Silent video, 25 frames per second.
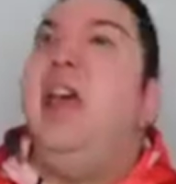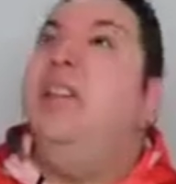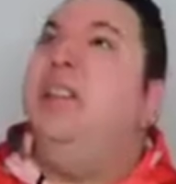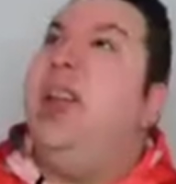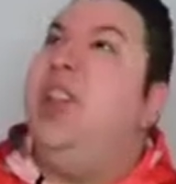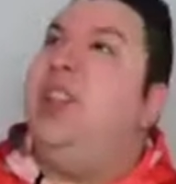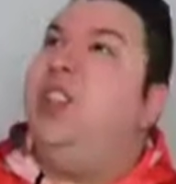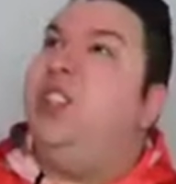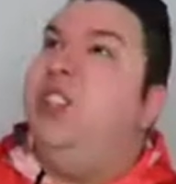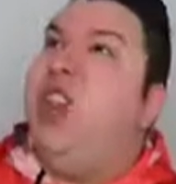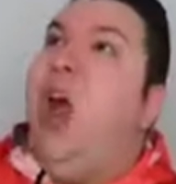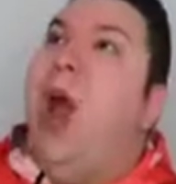
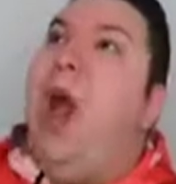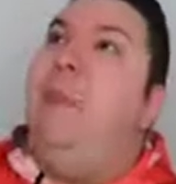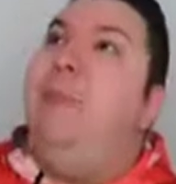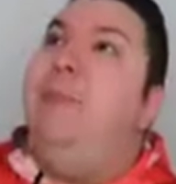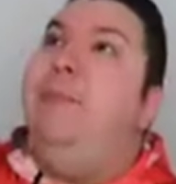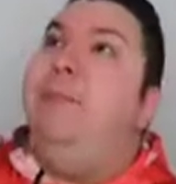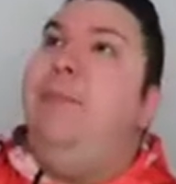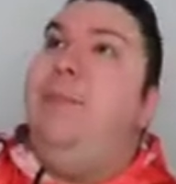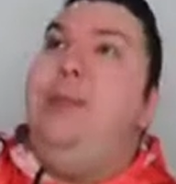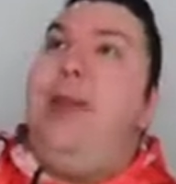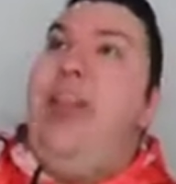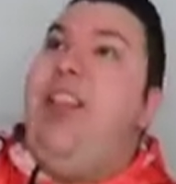let's
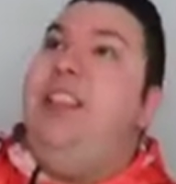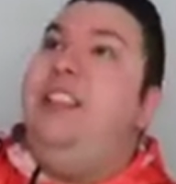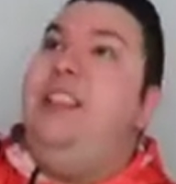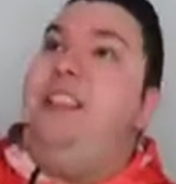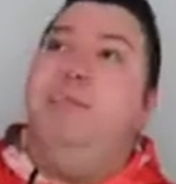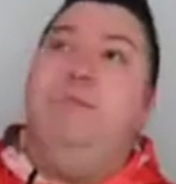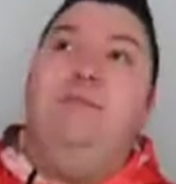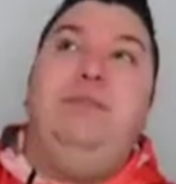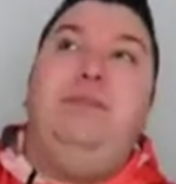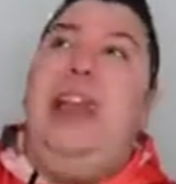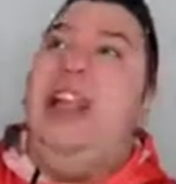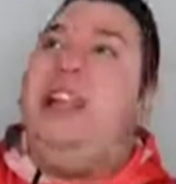not
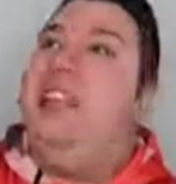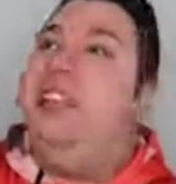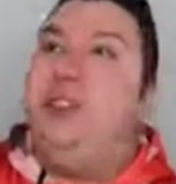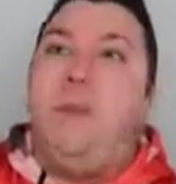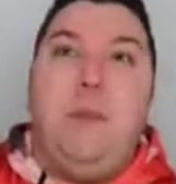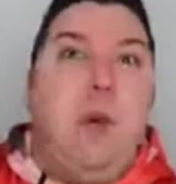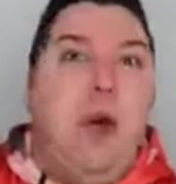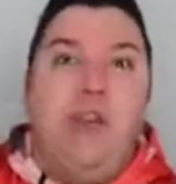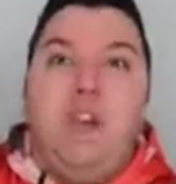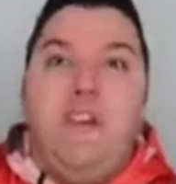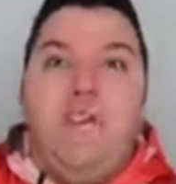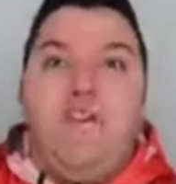place place
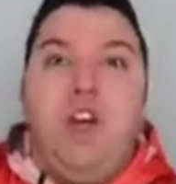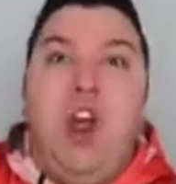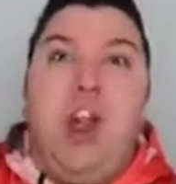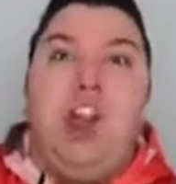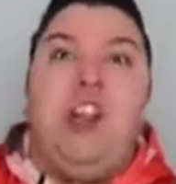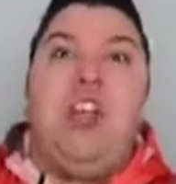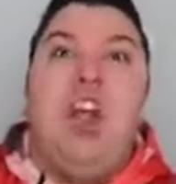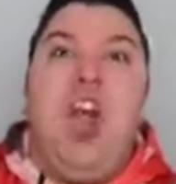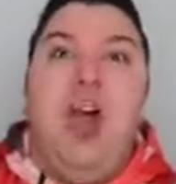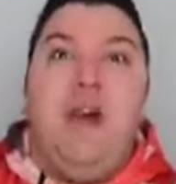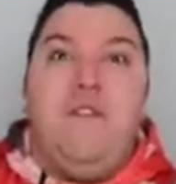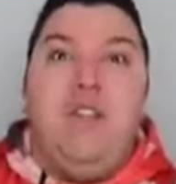them on the
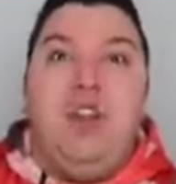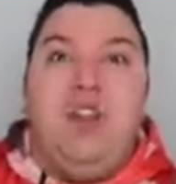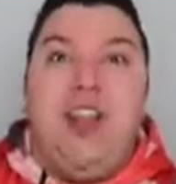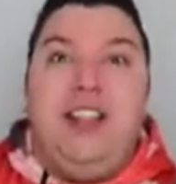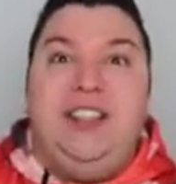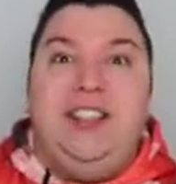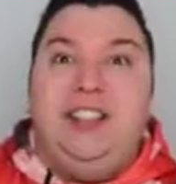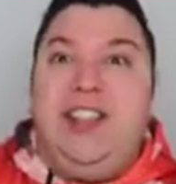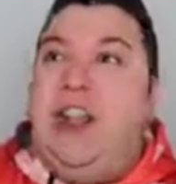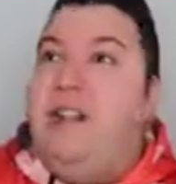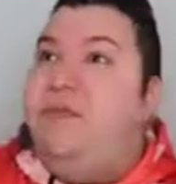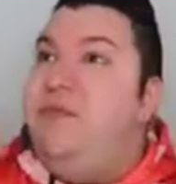front cover
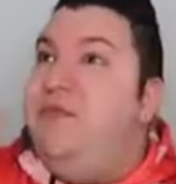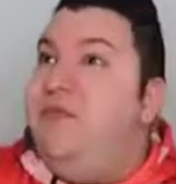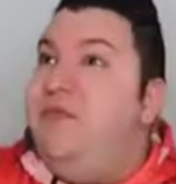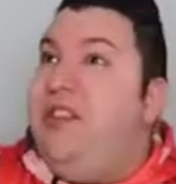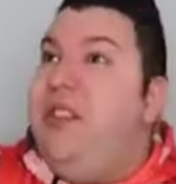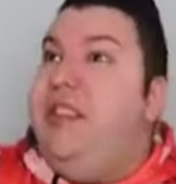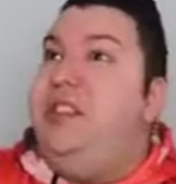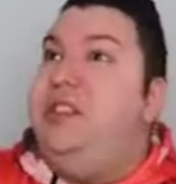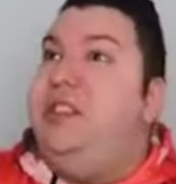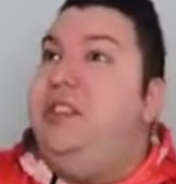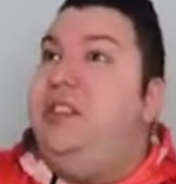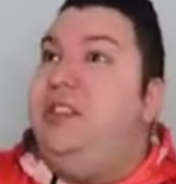and say
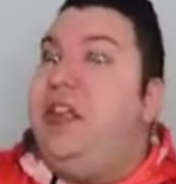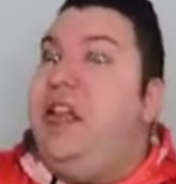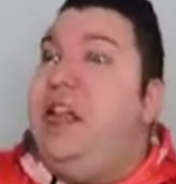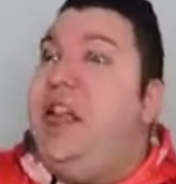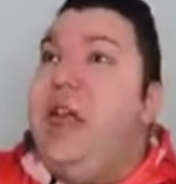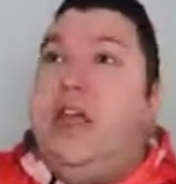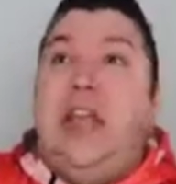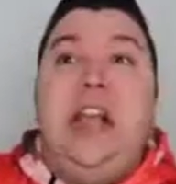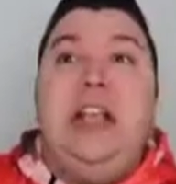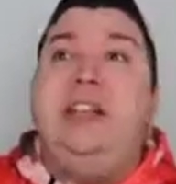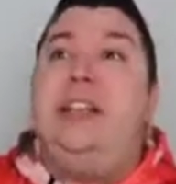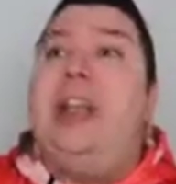this
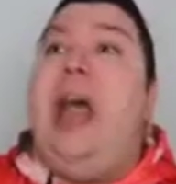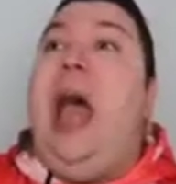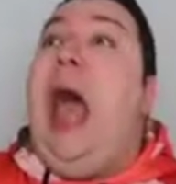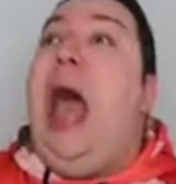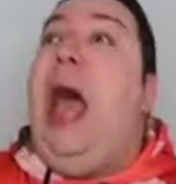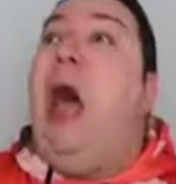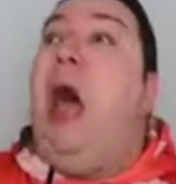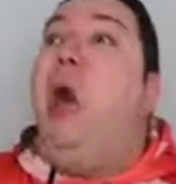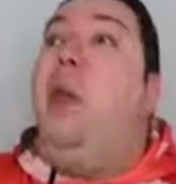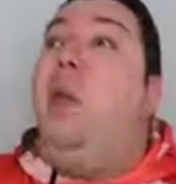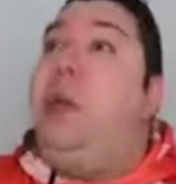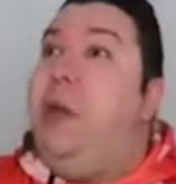is
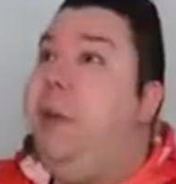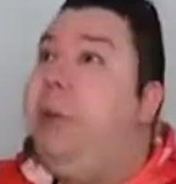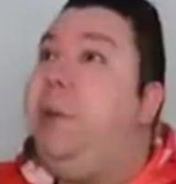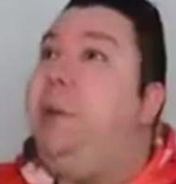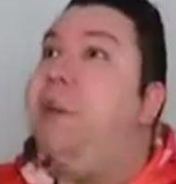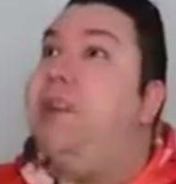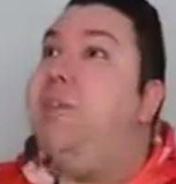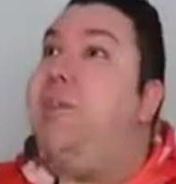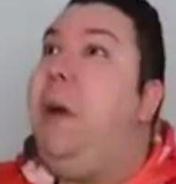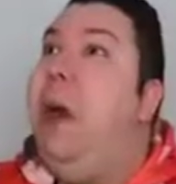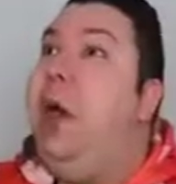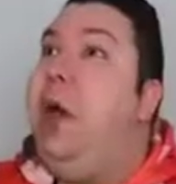how we
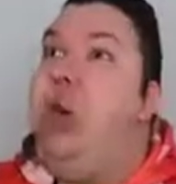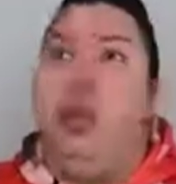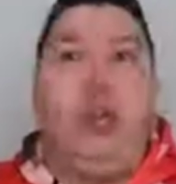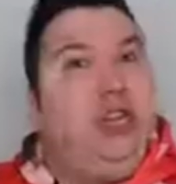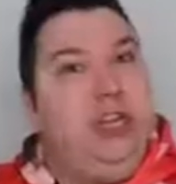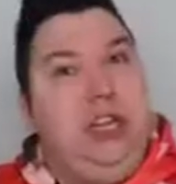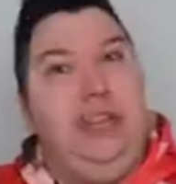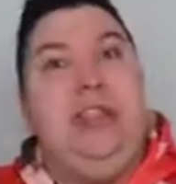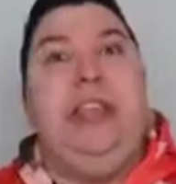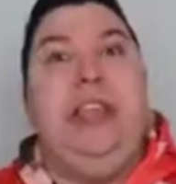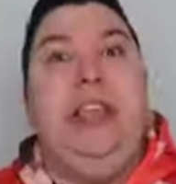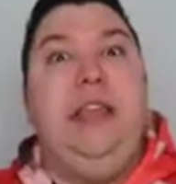aspire
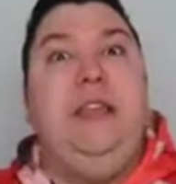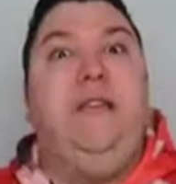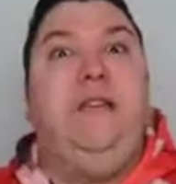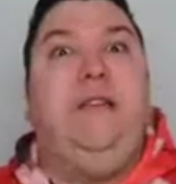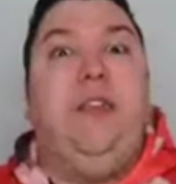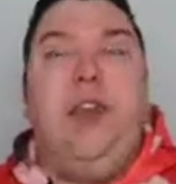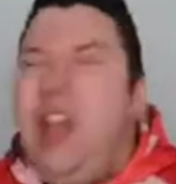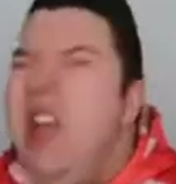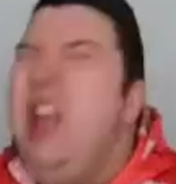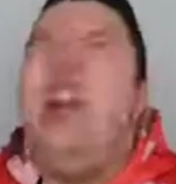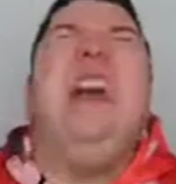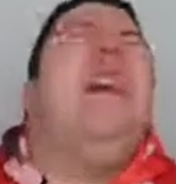to
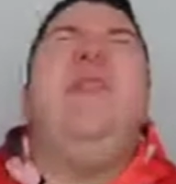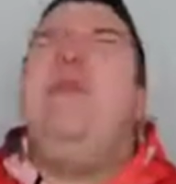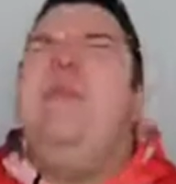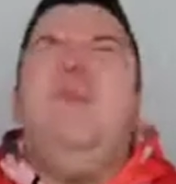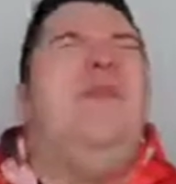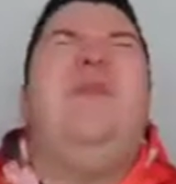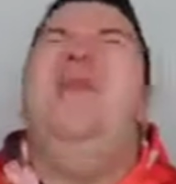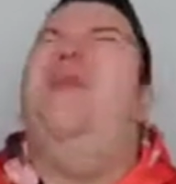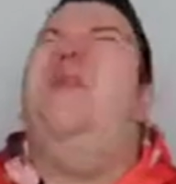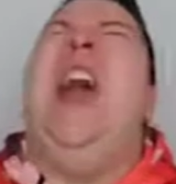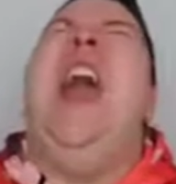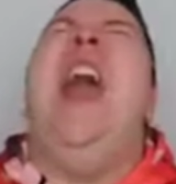live.
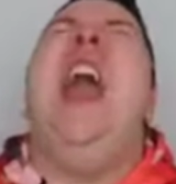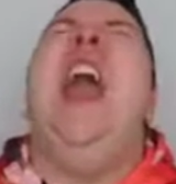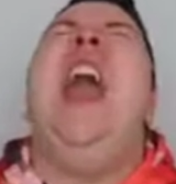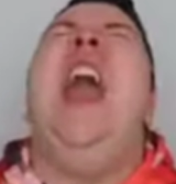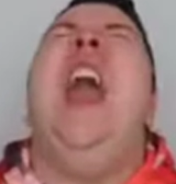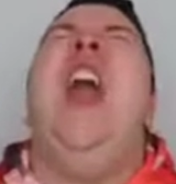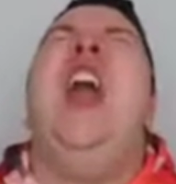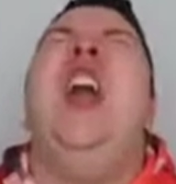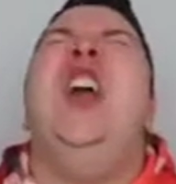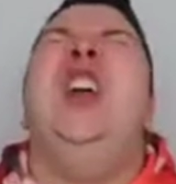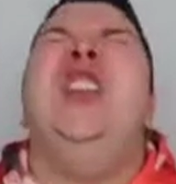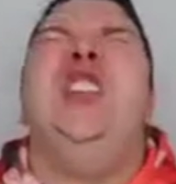
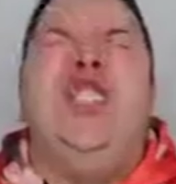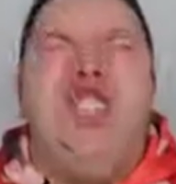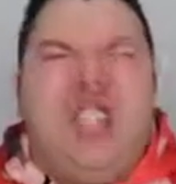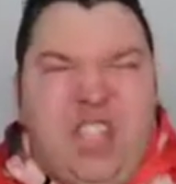There's